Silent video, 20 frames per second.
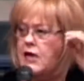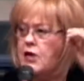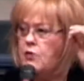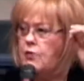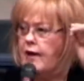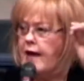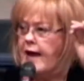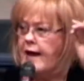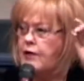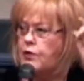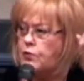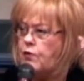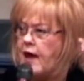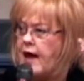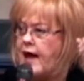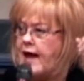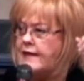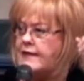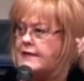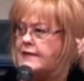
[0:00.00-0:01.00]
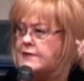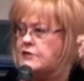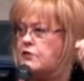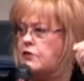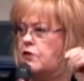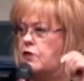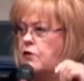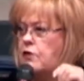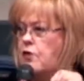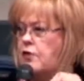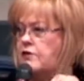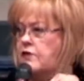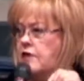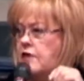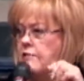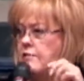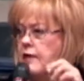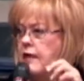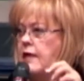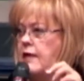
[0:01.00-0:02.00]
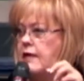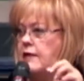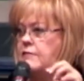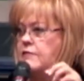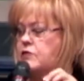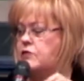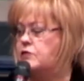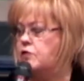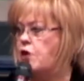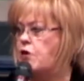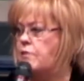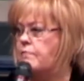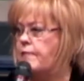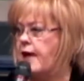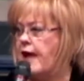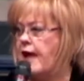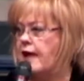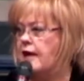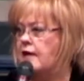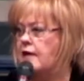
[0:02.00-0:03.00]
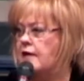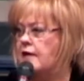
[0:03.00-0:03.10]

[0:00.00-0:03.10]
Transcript: When I cried unto the Lord, then my enemies turned back.